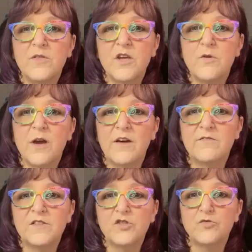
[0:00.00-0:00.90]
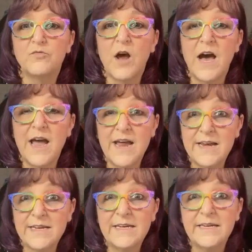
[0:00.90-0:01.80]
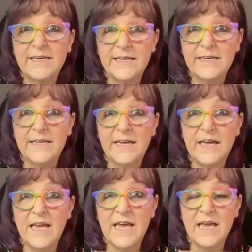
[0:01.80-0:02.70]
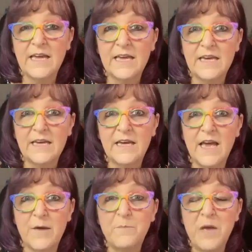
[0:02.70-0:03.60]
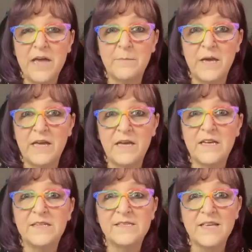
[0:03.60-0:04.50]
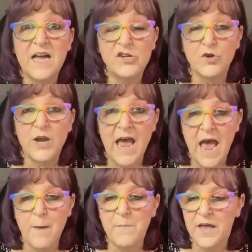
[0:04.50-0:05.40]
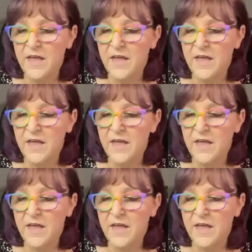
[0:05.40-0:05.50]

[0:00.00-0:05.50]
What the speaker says: know that you have dried ink and pigment inside your cap.